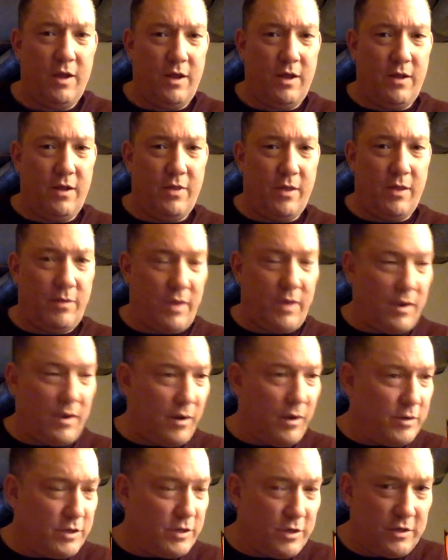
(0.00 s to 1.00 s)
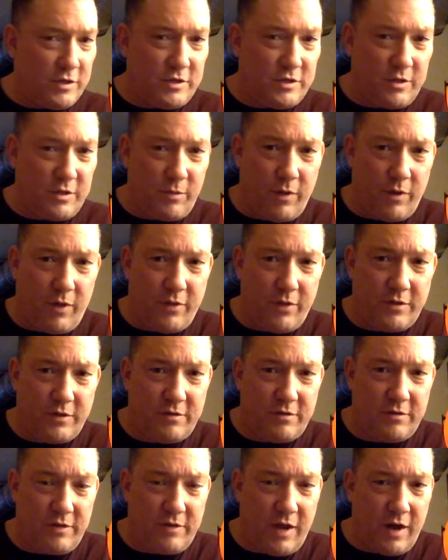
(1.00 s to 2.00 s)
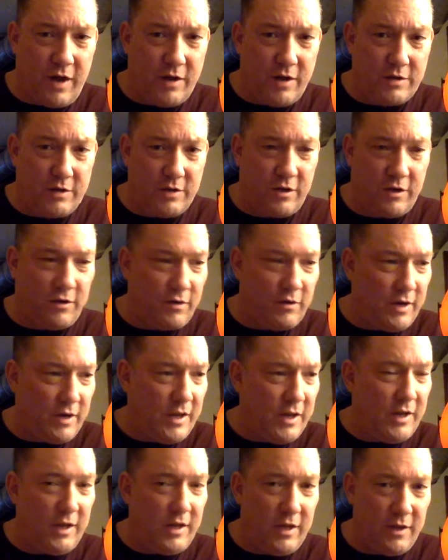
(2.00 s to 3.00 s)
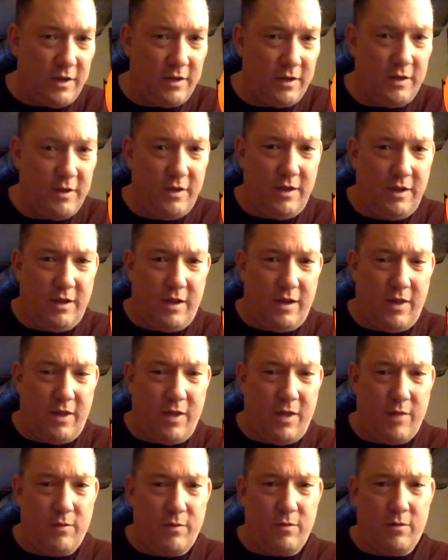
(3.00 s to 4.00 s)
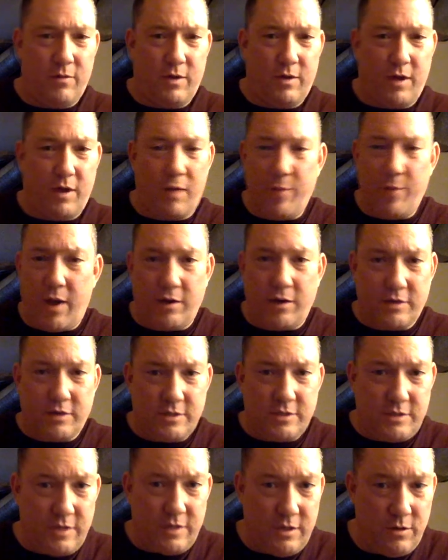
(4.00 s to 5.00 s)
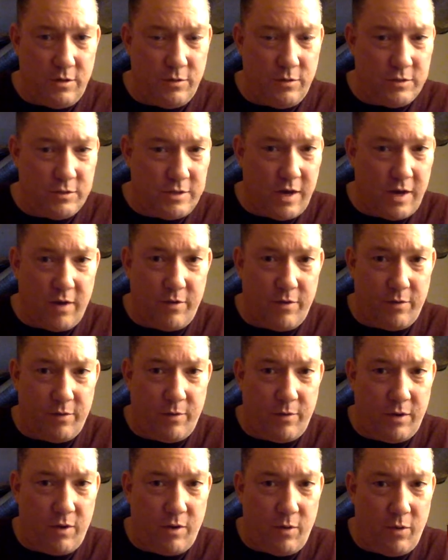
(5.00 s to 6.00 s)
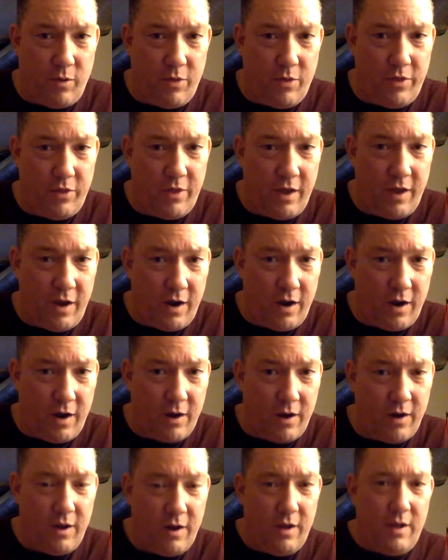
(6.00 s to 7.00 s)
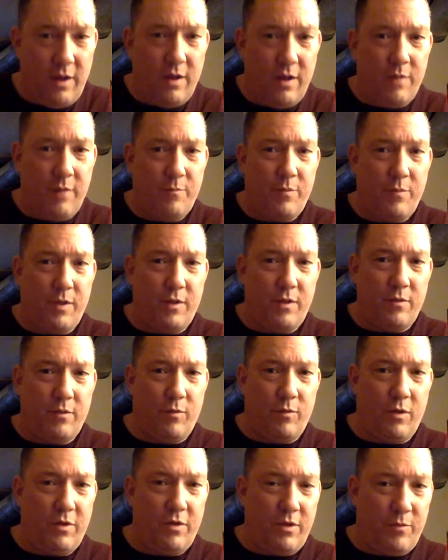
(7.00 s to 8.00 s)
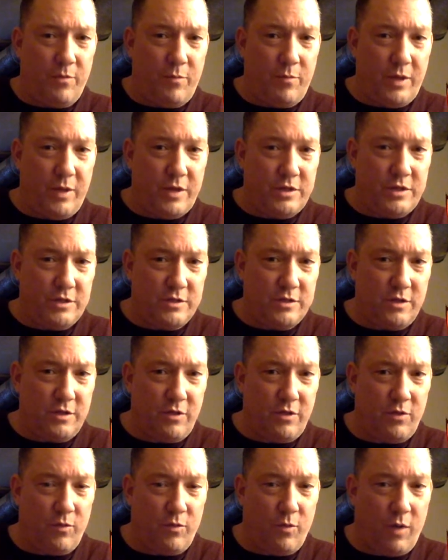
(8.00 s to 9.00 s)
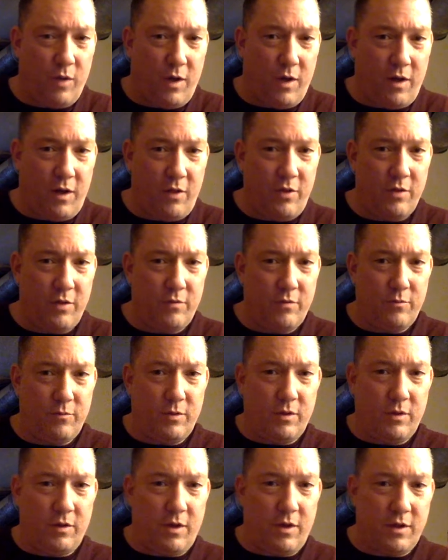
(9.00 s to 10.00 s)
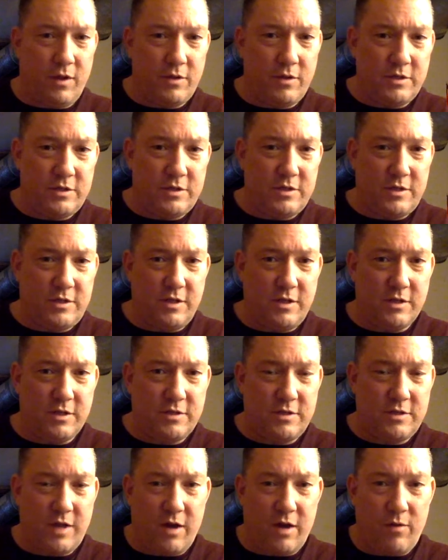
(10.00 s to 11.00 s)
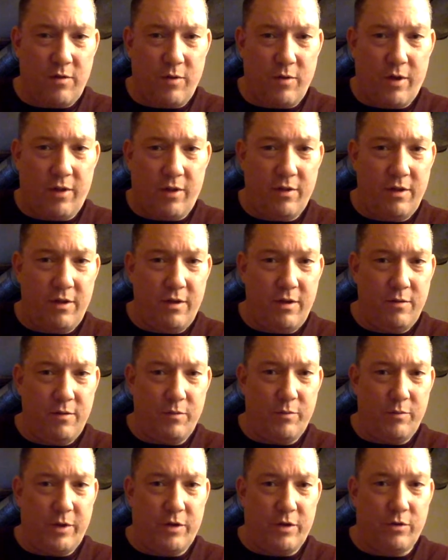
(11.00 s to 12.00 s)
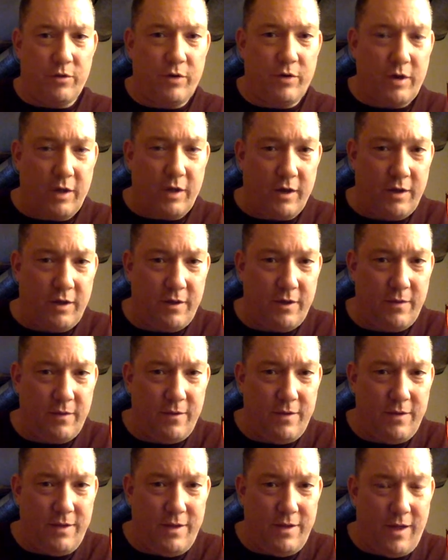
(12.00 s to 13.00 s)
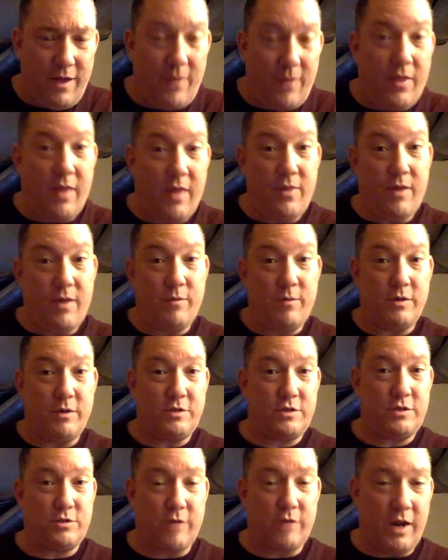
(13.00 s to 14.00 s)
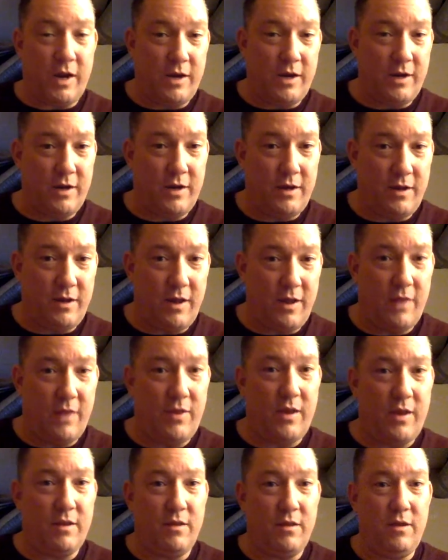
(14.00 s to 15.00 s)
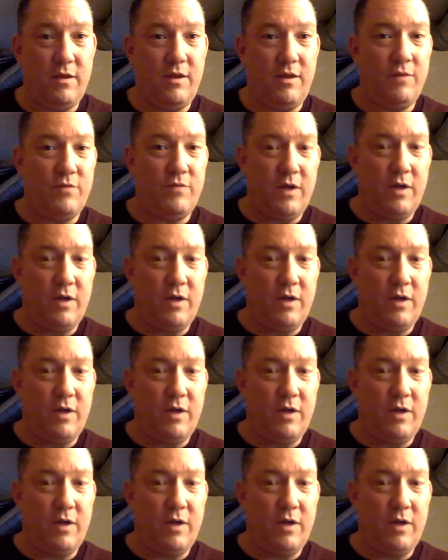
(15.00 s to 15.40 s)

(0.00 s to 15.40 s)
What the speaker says: they'd always heard someone on the stairs, the creaking, and they would come out to see who was there, and there'd be no one there, but one of the pictures on the wall that went along the stairwell would be crooked, and they would straighten it and then leave,